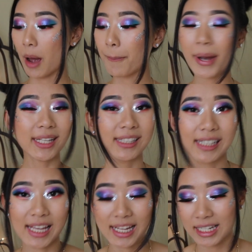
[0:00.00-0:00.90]
My
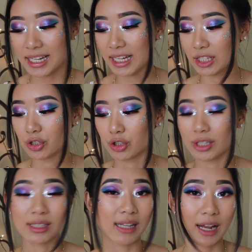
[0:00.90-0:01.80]
skin is
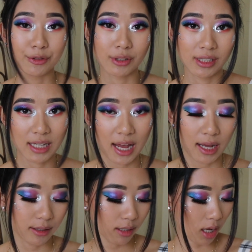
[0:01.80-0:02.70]
just naturally
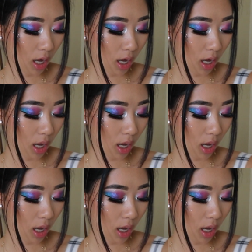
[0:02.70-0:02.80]
tanned.